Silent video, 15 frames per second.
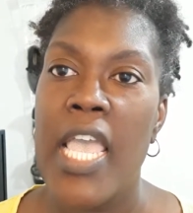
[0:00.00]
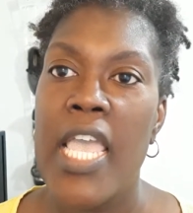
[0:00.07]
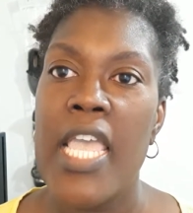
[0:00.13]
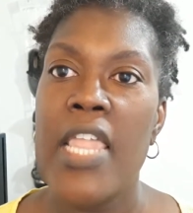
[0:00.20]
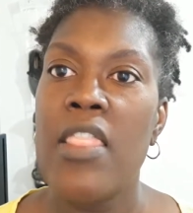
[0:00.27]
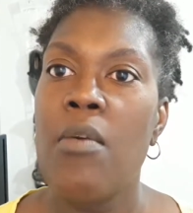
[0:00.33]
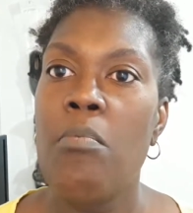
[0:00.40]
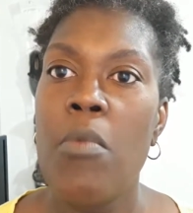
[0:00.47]

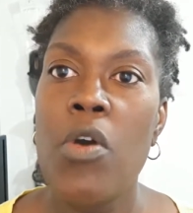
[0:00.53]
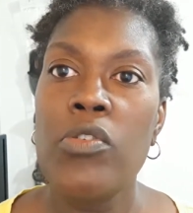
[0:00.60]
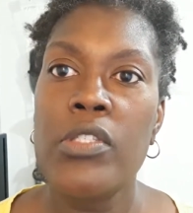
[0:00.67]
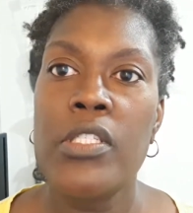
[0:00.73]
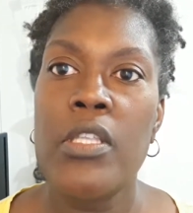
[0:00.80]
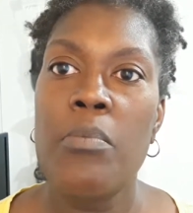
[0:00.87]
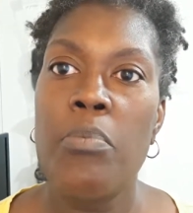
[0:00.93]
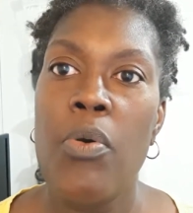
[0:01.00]
And the
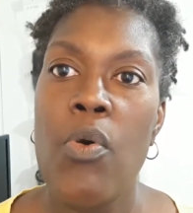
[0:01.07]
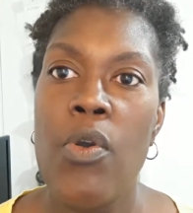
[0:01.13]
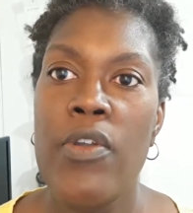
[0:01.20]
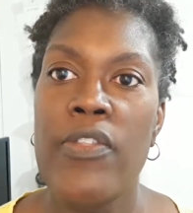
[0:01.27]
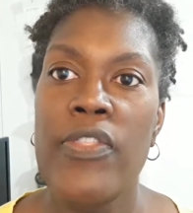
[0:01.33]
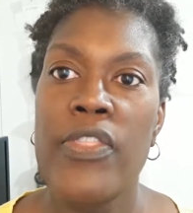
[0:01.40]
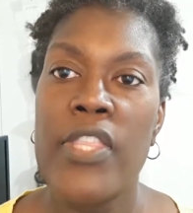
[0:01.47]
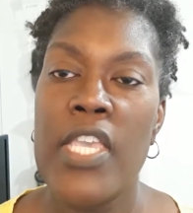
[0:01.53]
most
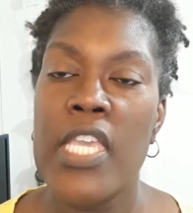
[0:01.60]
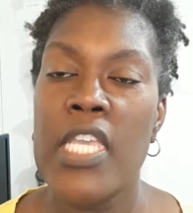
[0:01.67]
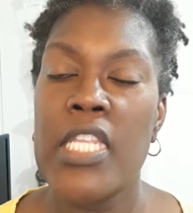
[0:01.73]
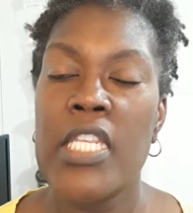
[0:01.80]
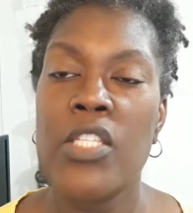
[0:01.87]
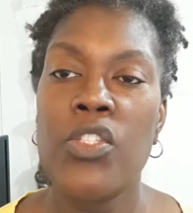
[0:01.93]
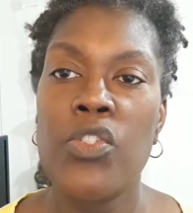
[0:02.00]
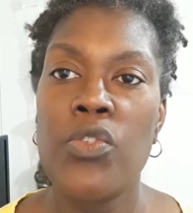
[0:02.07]
important
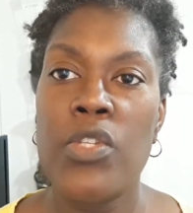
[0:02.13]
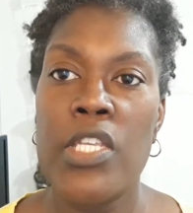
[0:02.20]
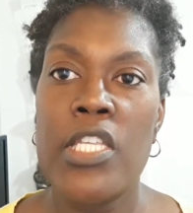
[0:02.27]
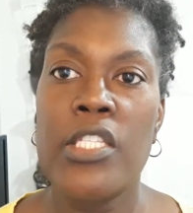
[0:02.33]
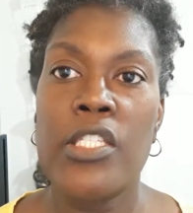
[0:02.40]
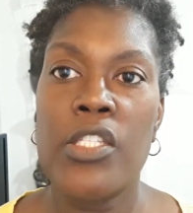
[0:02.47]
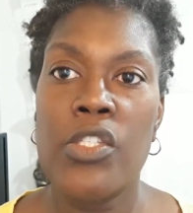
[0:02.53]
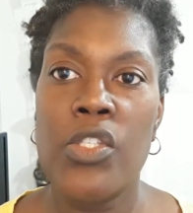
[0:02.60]
thing that you
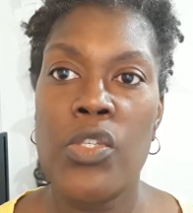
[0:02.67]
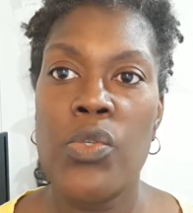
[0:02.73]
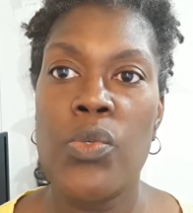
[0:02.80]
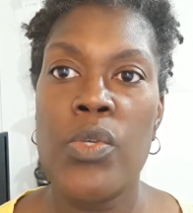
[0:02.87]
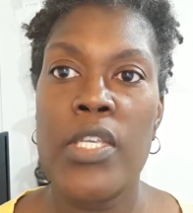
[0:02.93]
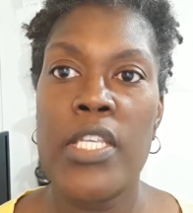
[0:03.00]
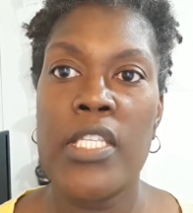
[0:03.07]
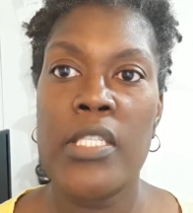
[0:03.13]
need to
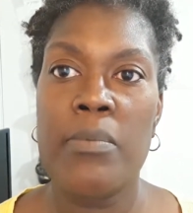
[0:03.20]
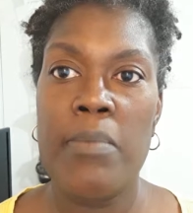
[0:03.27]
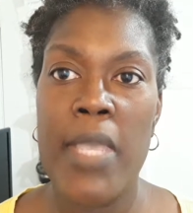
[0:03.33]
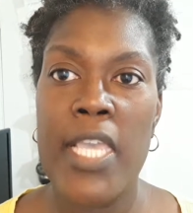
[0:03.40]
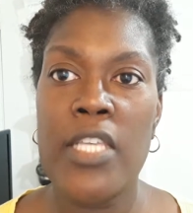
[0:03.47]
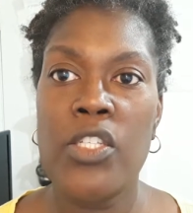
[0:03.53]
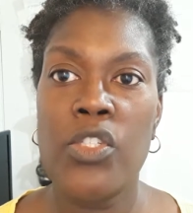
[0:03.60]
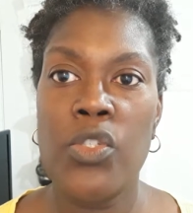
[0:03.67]
do is
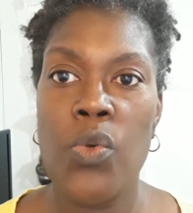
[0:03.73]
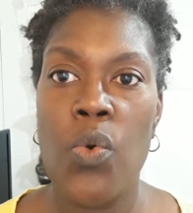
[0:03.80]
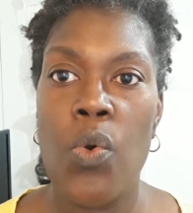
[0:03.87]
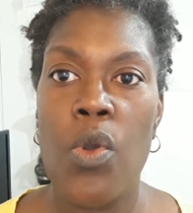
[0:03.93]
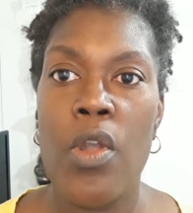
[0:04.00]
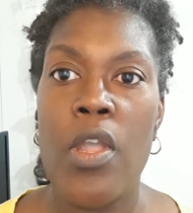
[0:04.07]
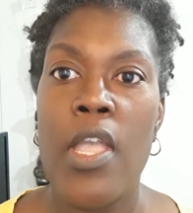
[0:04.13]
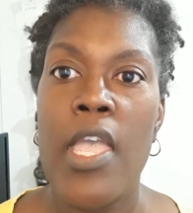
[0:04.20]
make
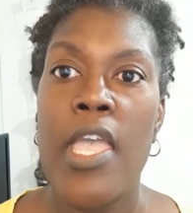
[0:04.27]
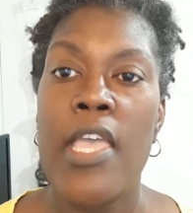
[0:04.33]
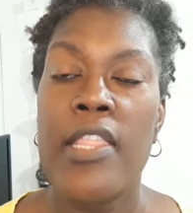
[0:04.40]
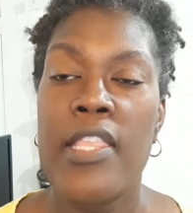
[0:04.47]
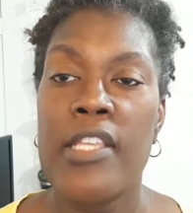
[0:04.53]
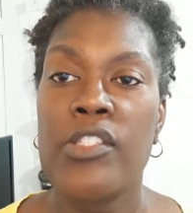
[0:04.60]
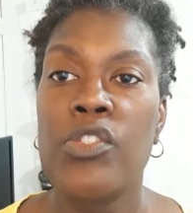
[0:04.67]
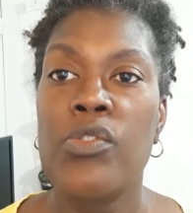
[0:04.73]
sure
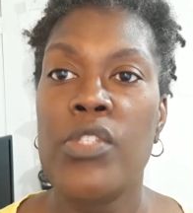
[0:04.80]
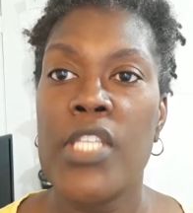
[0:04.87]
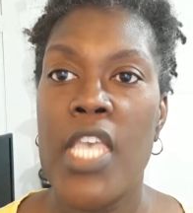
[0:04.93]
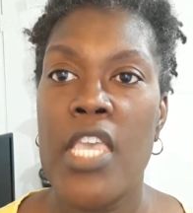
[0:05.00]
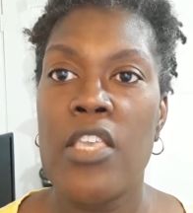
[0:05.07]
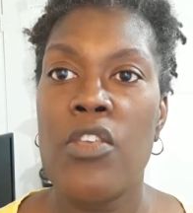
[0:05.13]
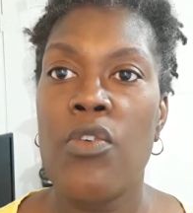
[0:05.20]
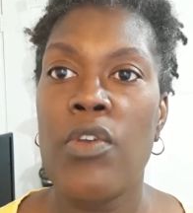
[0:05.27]
that you
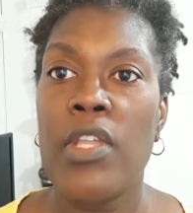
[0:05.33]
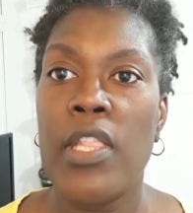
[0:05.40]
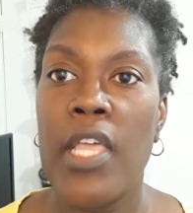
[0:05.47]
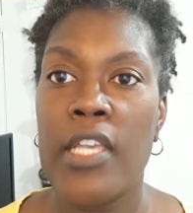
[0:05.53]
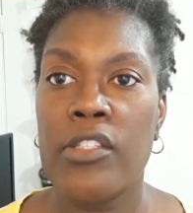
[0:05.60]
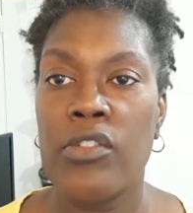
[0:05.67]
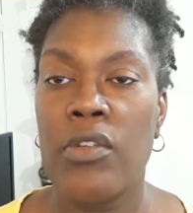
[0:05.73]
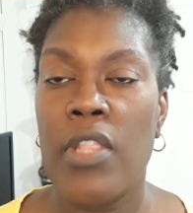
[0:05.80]
take your
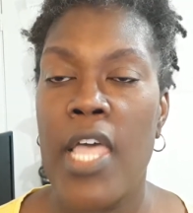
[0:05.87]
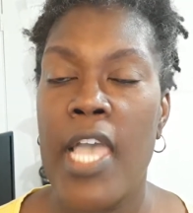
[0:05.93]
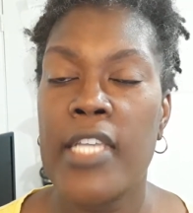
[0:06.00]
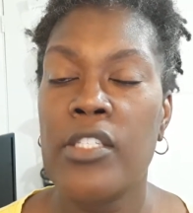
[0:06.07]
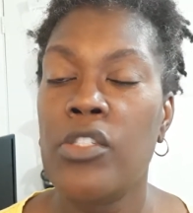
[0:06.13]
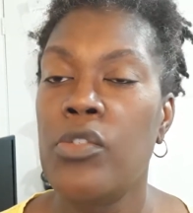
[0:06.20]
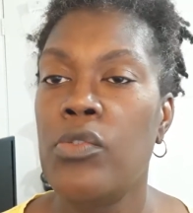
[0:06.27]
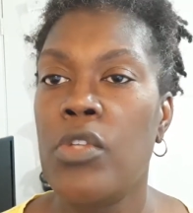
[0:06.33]

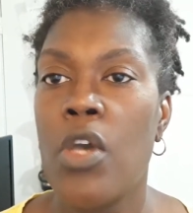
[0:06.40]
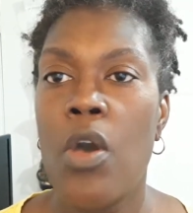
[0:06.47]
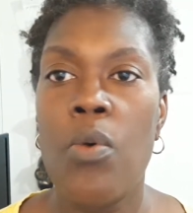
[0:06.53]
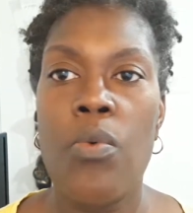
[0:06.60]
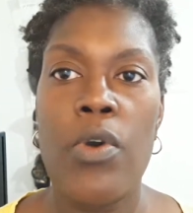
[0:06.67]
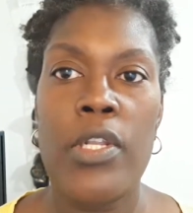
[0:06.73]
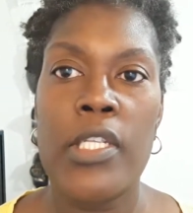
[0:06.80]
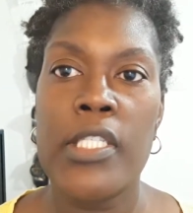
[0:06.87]
electrolytes. You
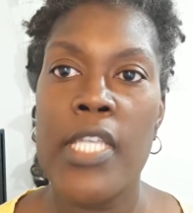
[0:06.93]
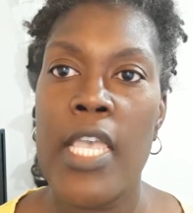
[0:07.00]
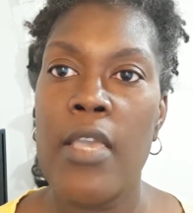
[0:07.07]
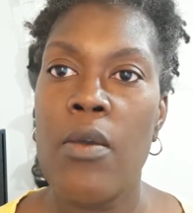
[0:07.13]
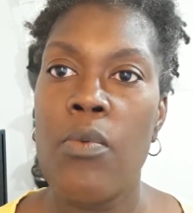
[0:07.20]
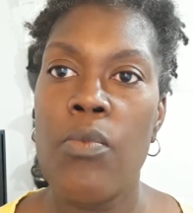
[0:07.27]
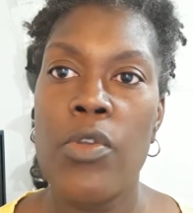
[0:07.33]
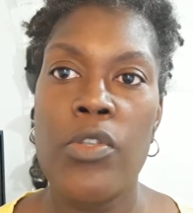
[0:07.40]
don't want to take
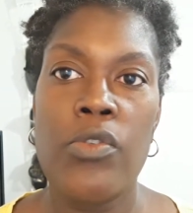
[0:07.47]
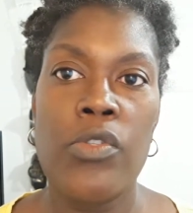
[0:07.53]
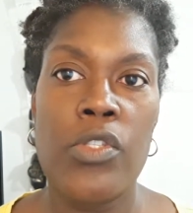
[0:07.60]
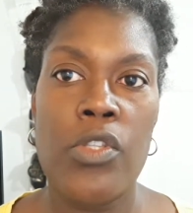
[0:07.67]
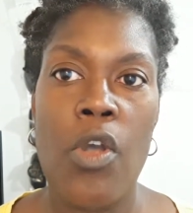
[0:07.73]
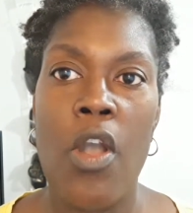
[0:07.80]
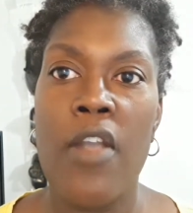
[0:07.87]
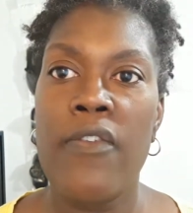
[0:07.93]
them when you
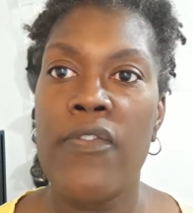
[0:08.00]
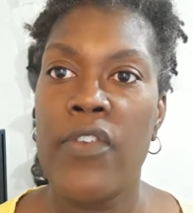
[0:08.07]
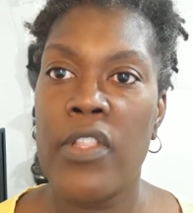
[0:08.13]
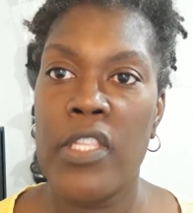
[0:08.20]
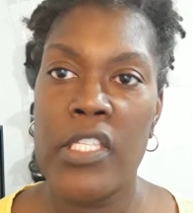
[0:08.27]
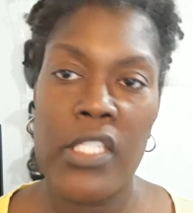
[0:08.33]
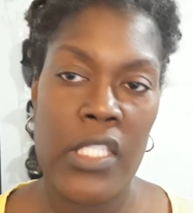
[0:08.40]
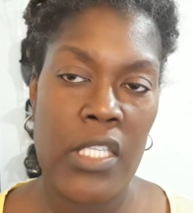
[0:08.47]
start
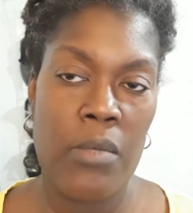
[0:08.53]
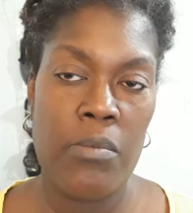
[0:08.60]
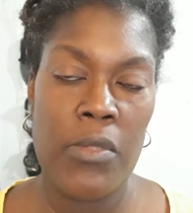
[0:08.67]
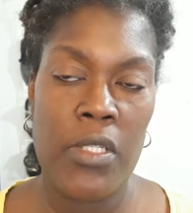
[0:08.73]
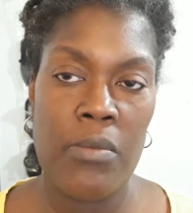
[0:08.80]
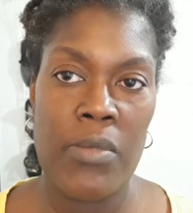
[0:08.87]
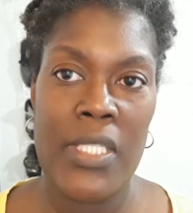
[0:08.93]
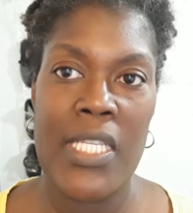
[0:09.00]
feeling
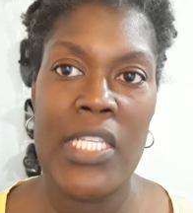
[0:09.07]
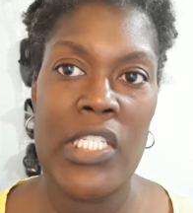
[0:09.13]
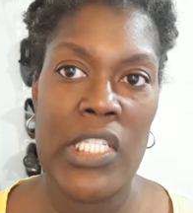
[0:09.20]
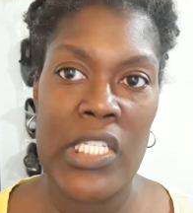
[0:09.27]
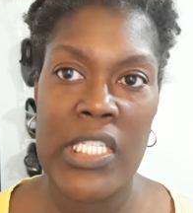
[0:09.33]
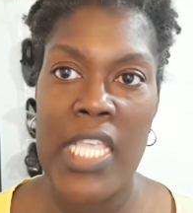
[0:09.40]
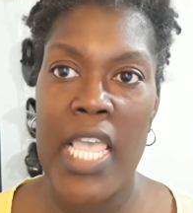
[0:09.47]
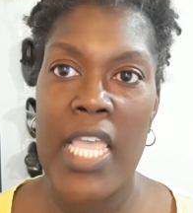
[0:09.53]
symptoms such
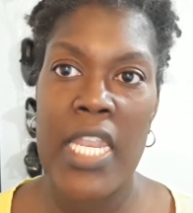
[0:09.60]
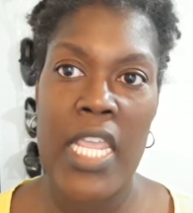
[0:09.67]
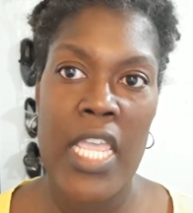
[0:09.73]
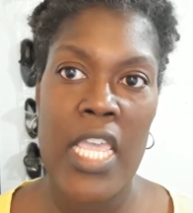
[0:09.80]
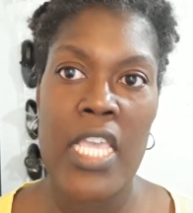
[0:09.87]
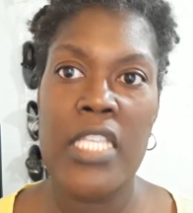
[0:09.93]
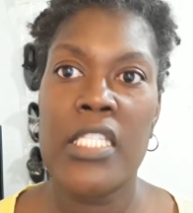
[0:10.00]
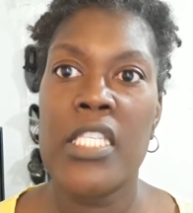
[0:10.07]
as
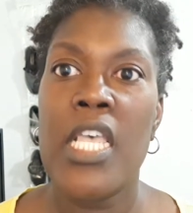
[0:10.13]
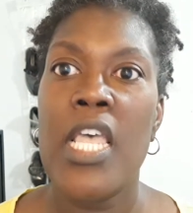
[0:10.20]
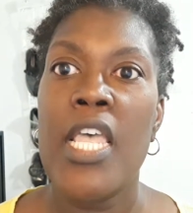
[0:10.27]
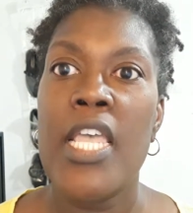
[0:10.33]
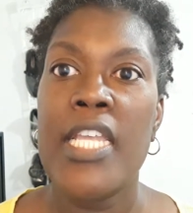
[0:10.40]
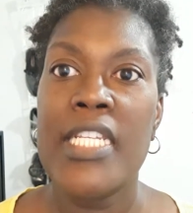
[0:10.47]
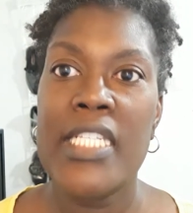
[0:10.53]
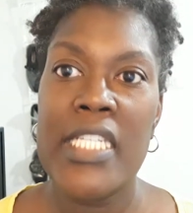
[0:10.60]
headaches,
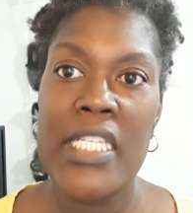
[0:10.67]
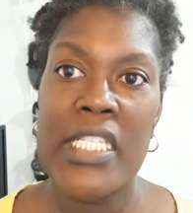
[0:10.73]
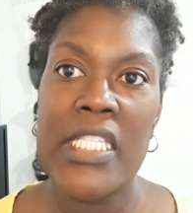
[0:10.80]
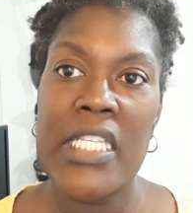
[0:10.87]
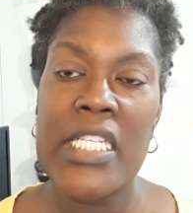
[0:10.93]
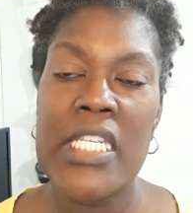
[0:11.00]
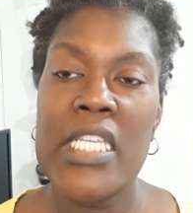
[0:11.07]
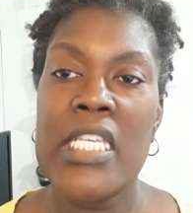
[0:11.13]

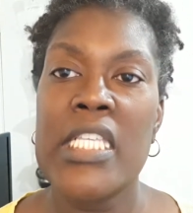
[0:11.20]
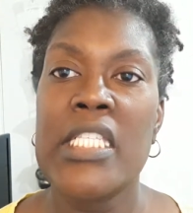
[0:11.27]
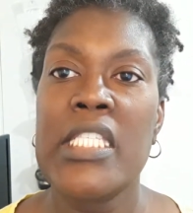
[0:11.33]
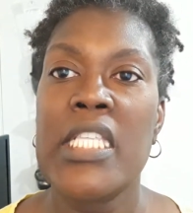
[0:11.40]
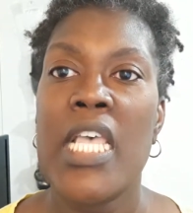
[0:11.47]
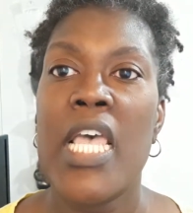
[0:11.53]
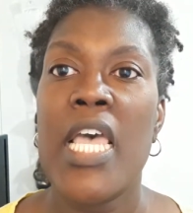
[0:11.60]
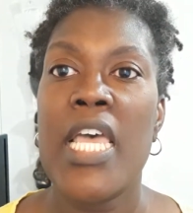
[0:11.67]

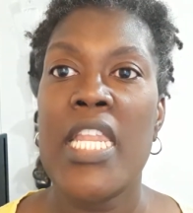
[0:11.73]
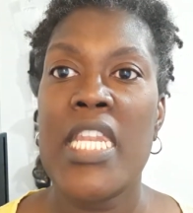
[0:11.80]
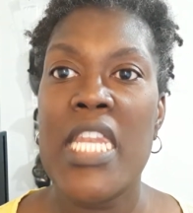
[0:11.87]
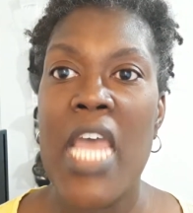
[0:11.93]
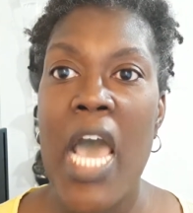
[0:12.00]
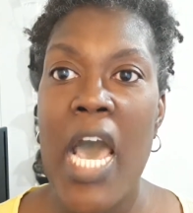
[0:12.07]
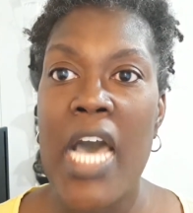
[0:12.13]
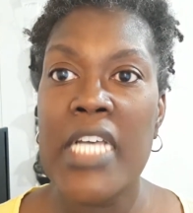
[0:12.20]
dizziness,
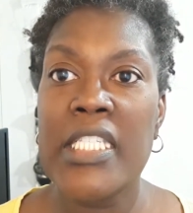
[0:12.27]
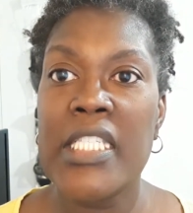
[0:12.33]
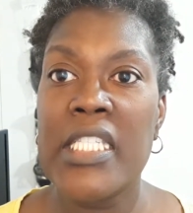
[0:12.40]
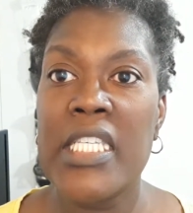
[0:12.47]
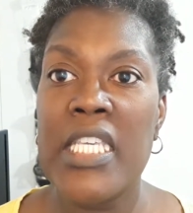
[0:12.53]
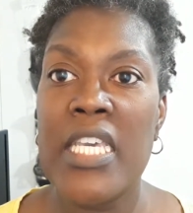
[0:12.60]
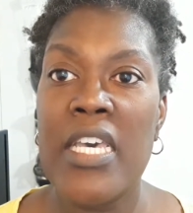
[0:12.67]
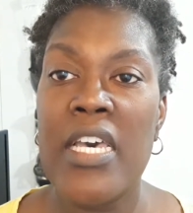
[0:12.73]

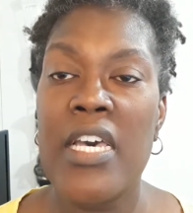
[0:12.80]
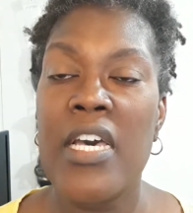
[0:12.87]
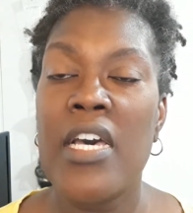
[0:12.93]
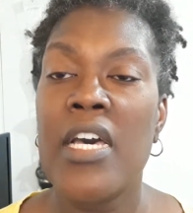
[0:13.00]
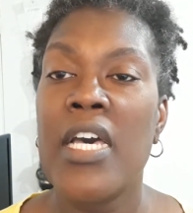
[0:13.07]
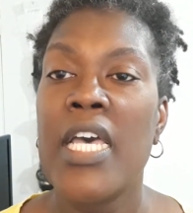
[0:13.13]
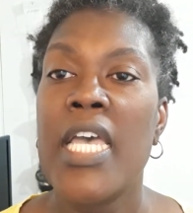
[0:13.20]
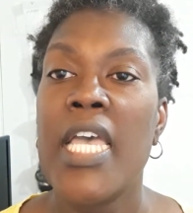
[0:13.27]
nausea,